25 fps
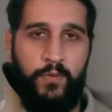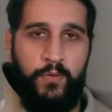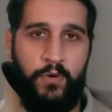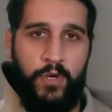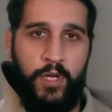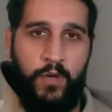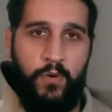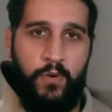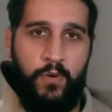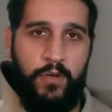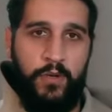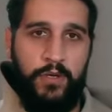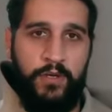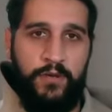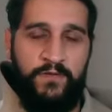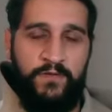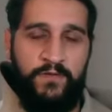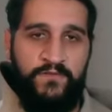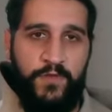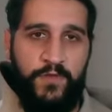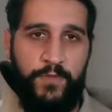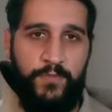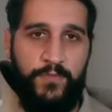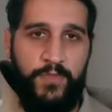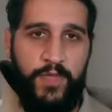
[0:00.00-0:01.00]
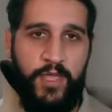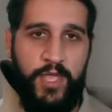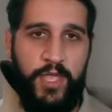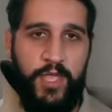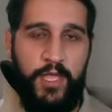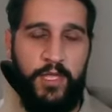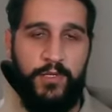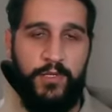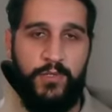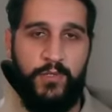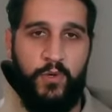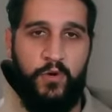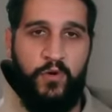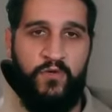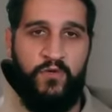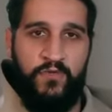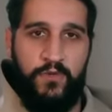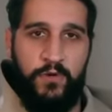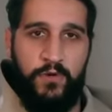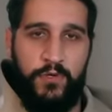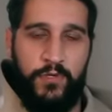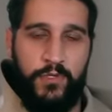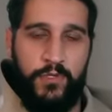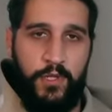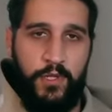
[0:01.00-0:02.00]
way, I want you to flip the hands
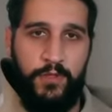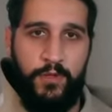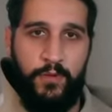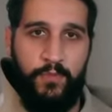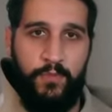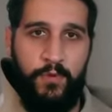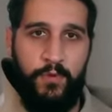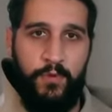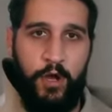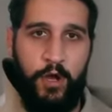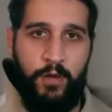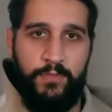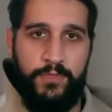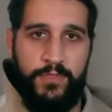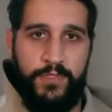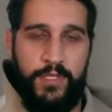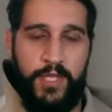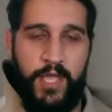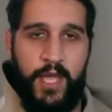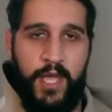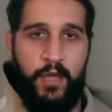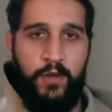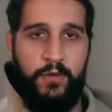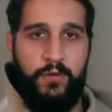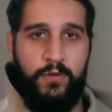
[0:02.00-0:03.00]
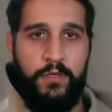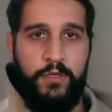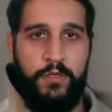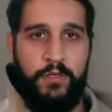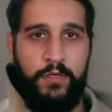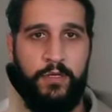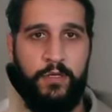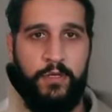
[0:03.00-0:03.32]
over so that their palms down.